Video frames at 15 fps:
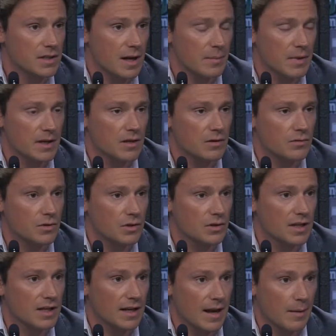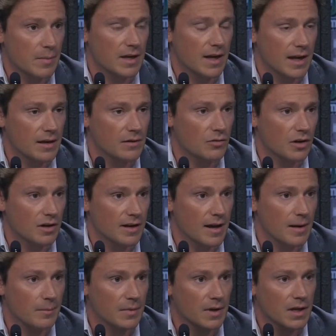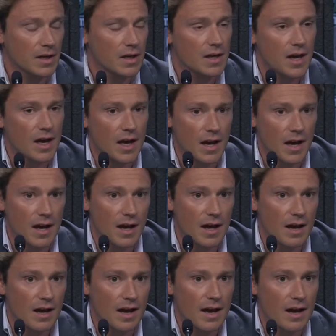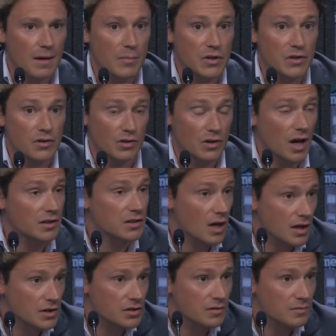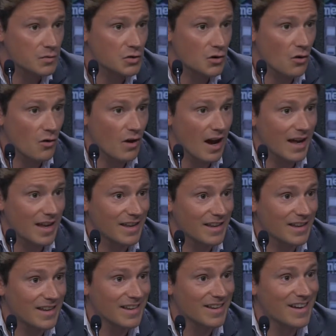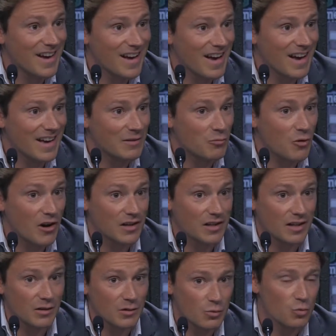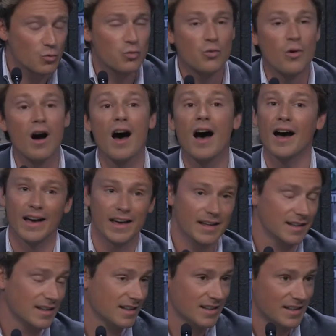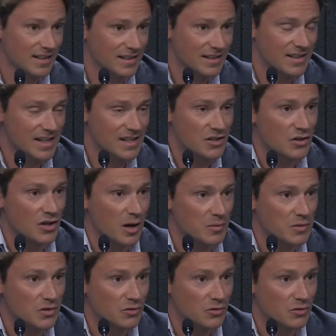I mean, you did an MBA in Rotterdam, but you're not Dutch. So I wonder, why did you come to